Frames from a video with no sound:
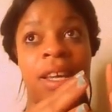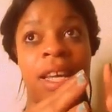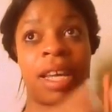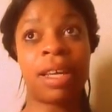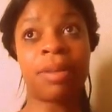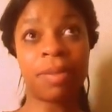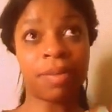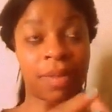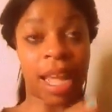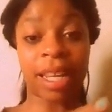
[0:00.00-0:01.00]

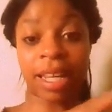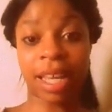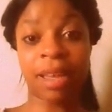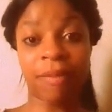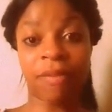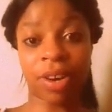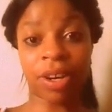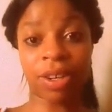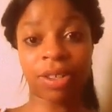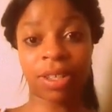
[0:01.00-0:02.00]
him
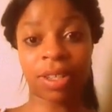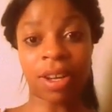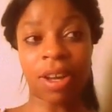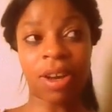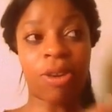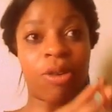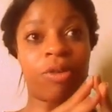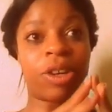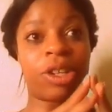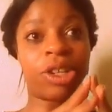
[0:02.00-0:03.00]
first
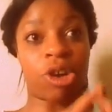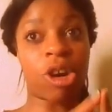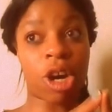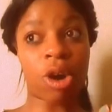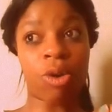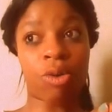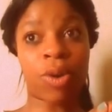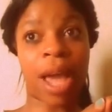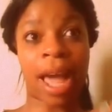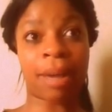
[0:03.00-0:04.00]
over your
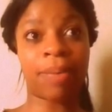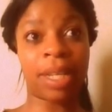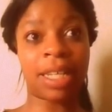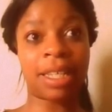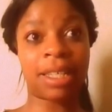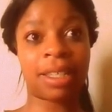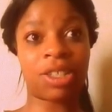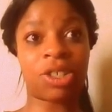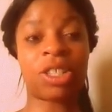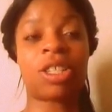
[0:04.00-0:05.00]
own happiness
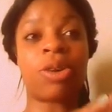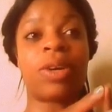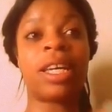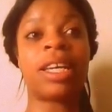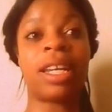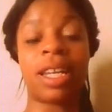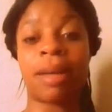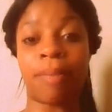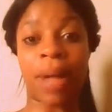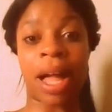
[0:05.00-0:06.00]
just so he can
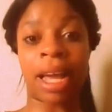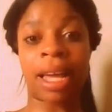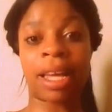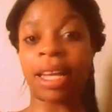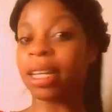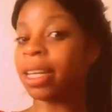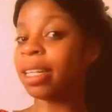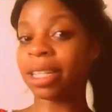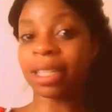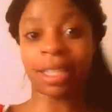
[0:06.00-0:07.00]
get by, and he
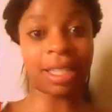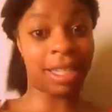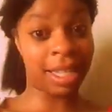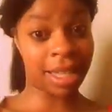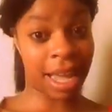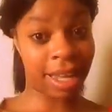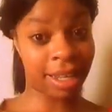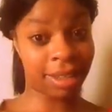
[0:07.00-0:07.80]
doesn't see that,